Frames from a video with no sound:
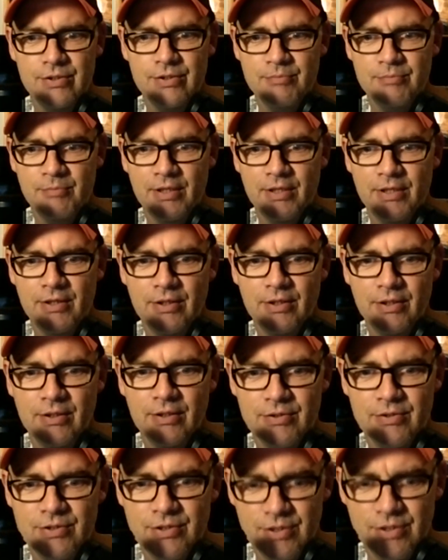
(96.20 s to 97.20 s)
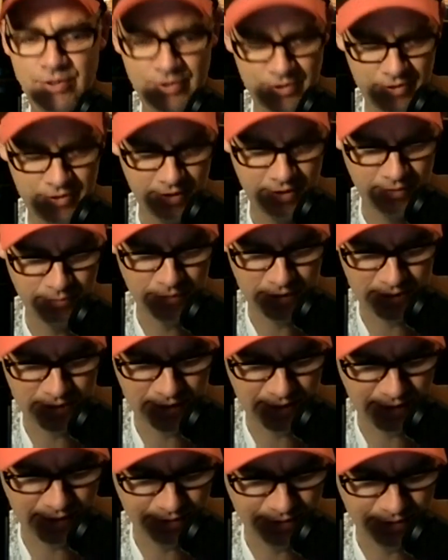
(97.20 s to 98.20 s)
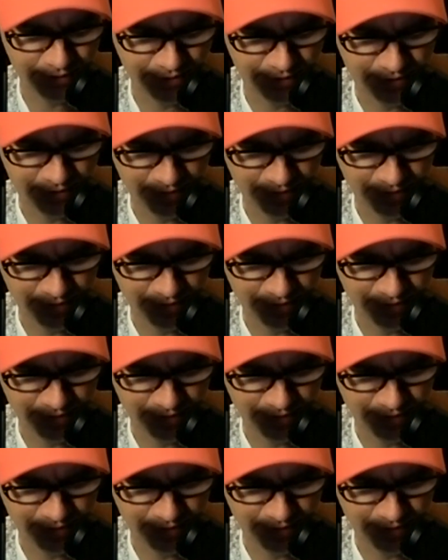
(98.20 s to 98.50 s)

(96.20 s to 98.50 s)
my thing is just like molasses.